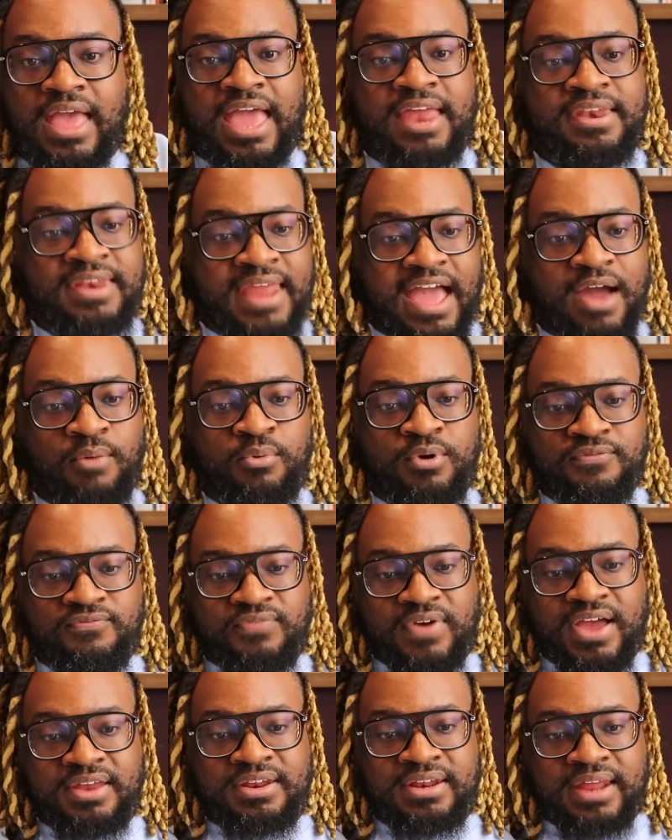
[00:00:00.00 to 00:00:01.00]
And now we're
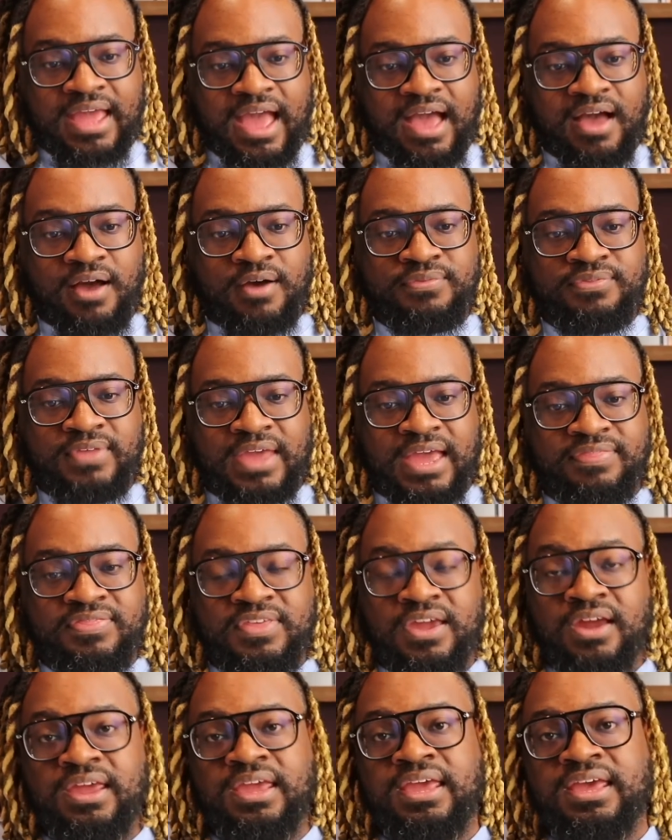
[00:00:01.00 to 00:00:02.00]
finding out that
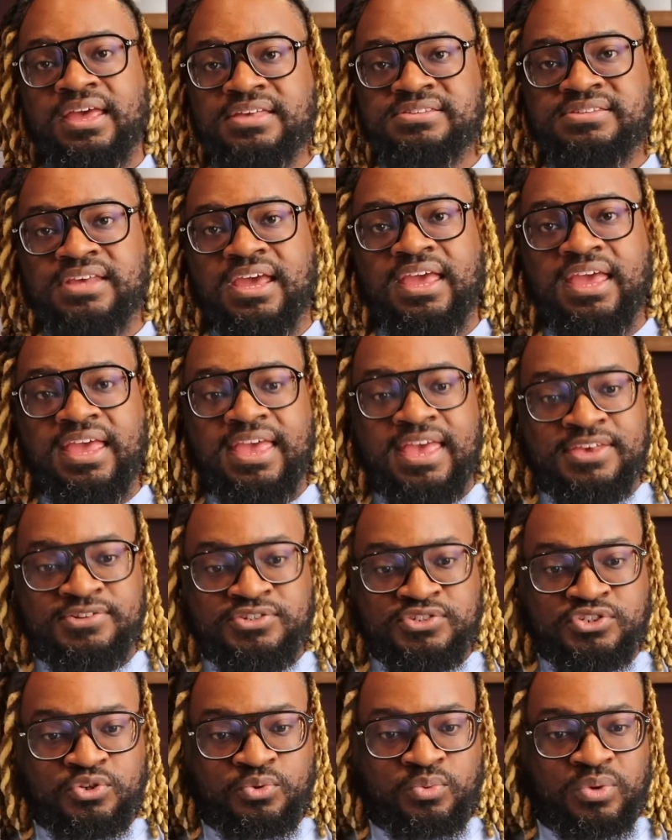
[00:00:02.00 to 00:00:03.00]
there is a
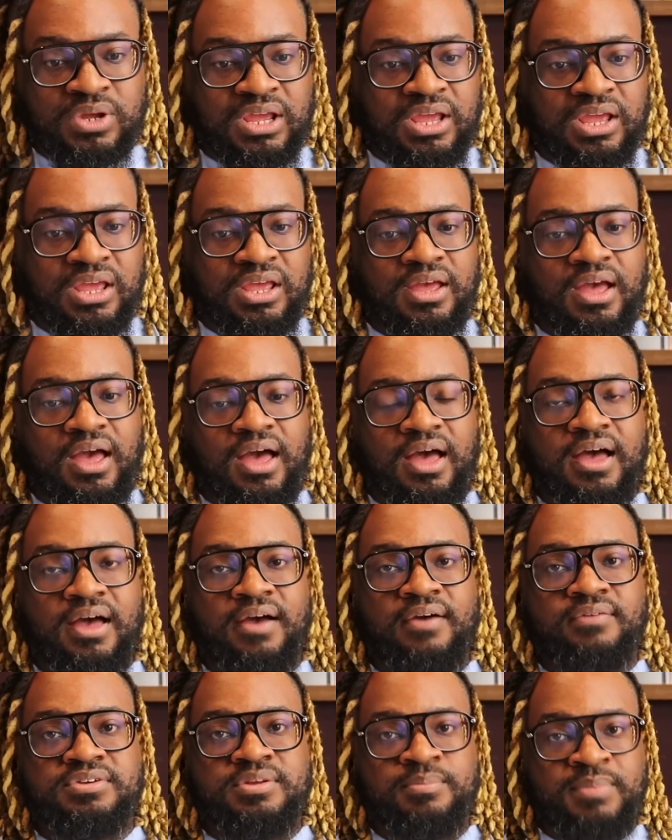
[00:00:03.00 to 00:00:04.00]
history
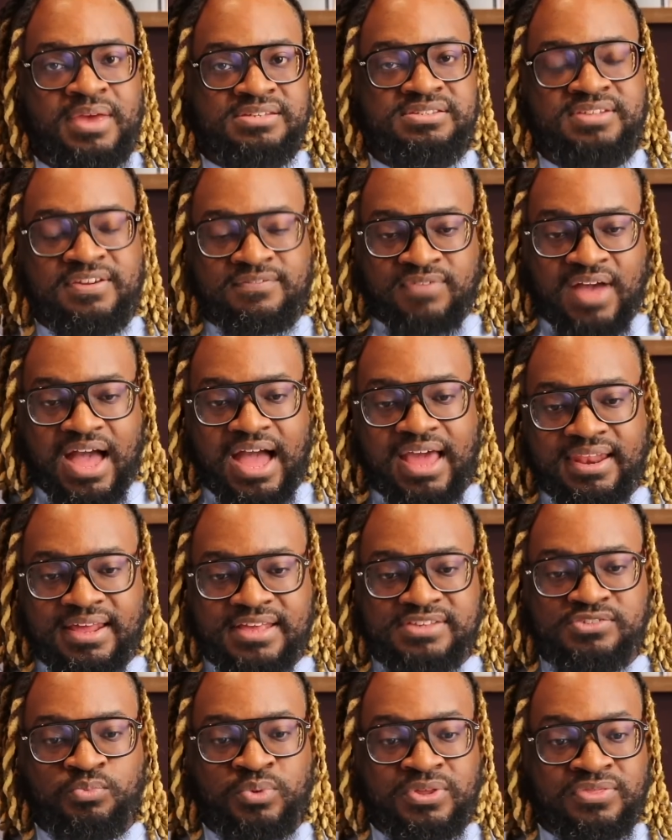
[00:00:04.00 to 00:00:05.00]
of domestic
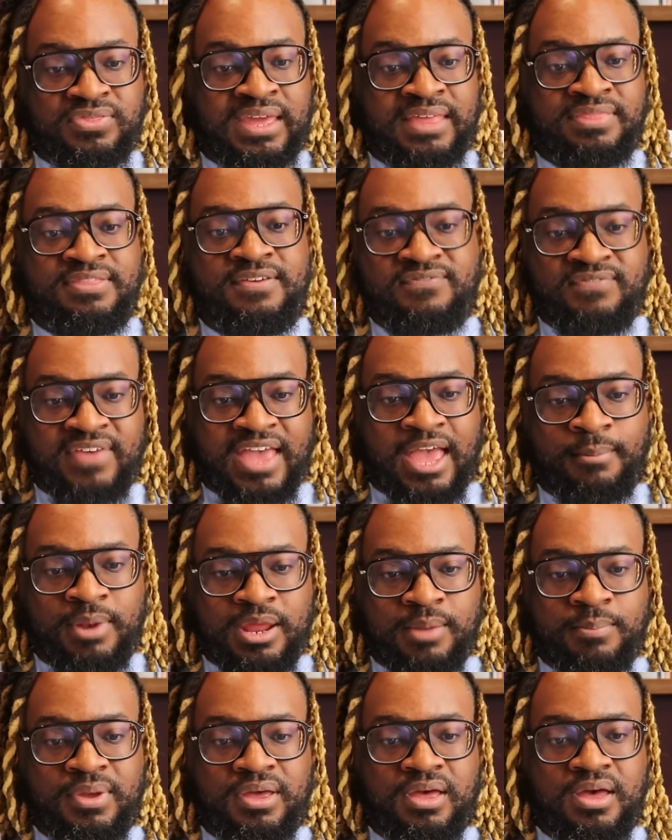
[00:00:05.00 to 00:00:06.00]
violence within the
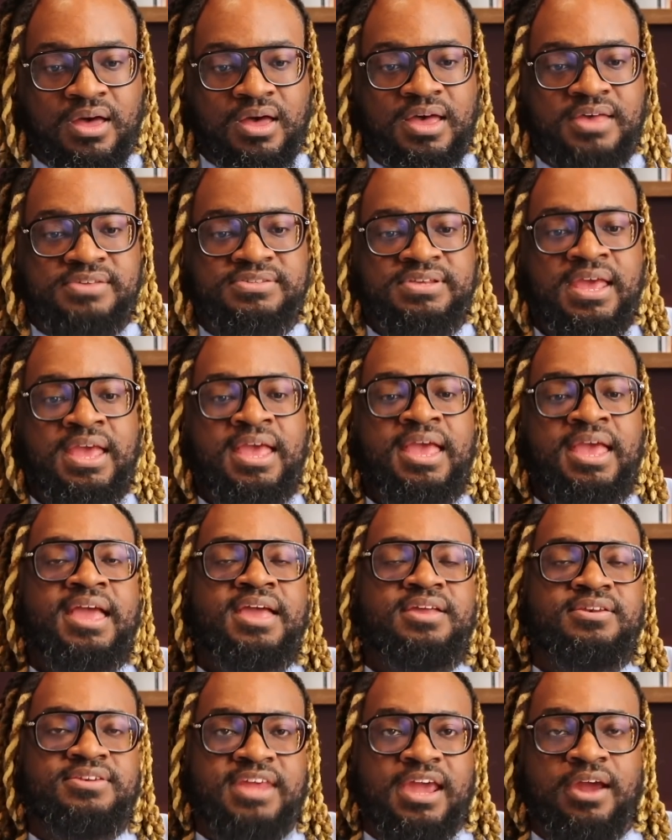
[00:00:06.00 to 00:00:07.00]
family, because
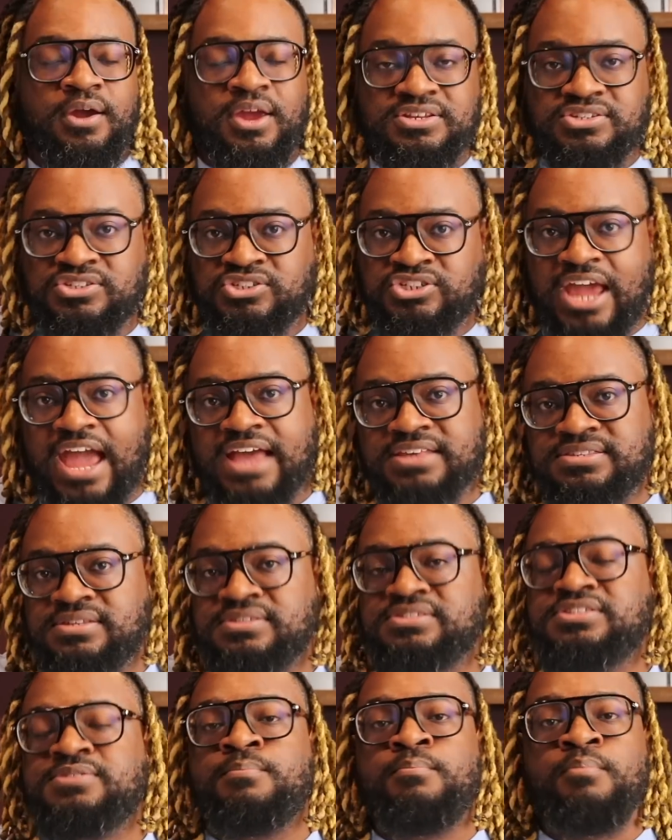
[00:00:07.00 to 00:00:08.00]
Darius
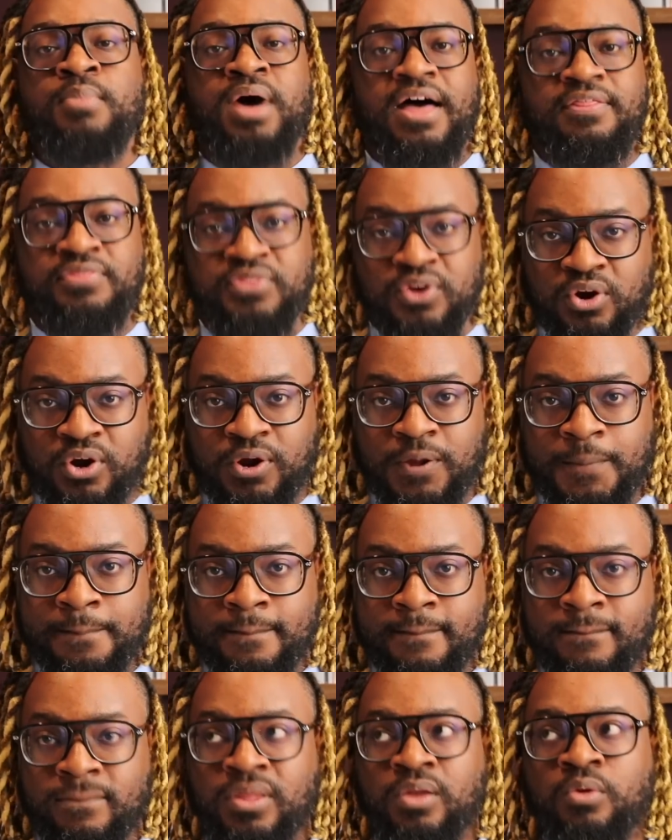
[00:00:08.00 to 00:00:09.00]
Jackson's
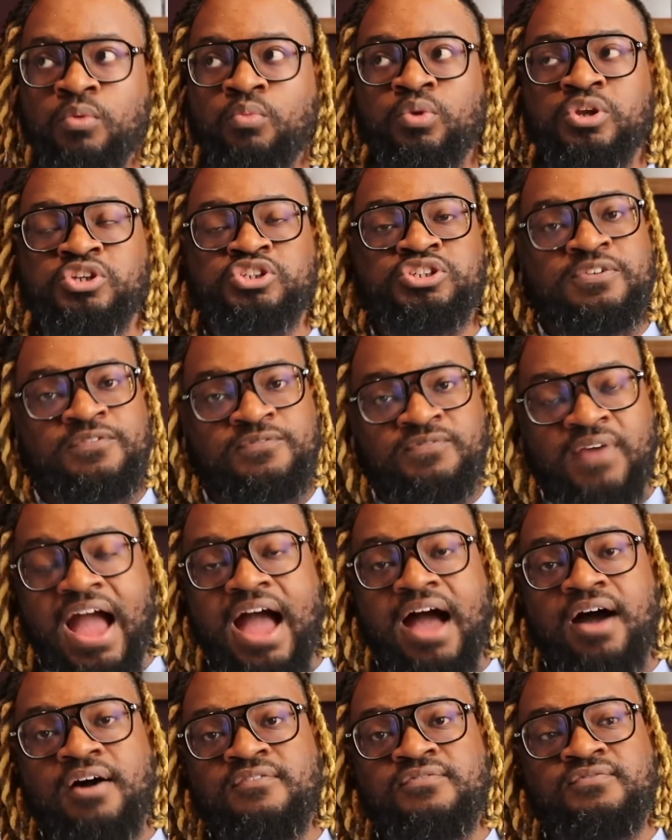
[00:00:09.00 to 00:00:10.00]
mother, when she
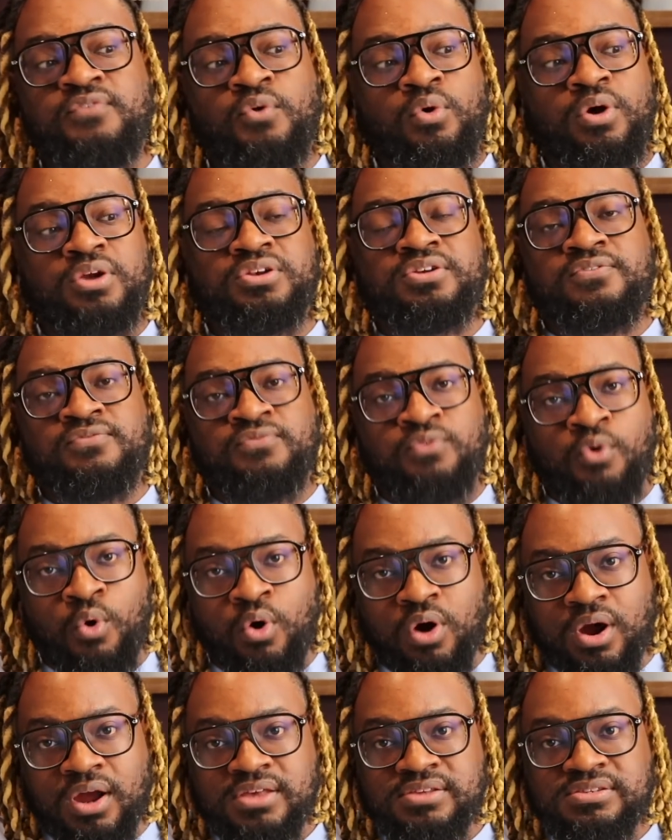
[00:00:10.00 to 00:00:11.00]
filed for
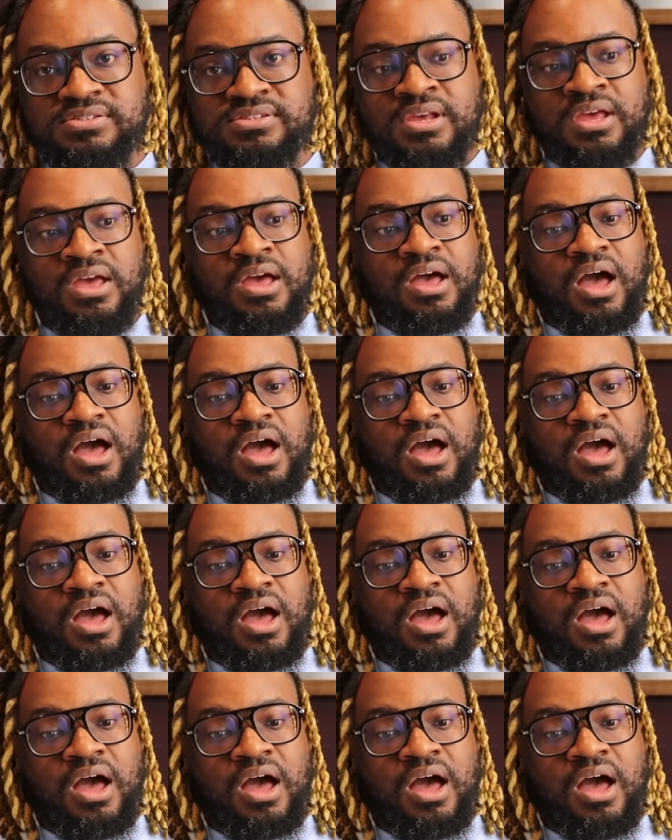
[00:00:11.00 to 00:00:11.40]
divorce,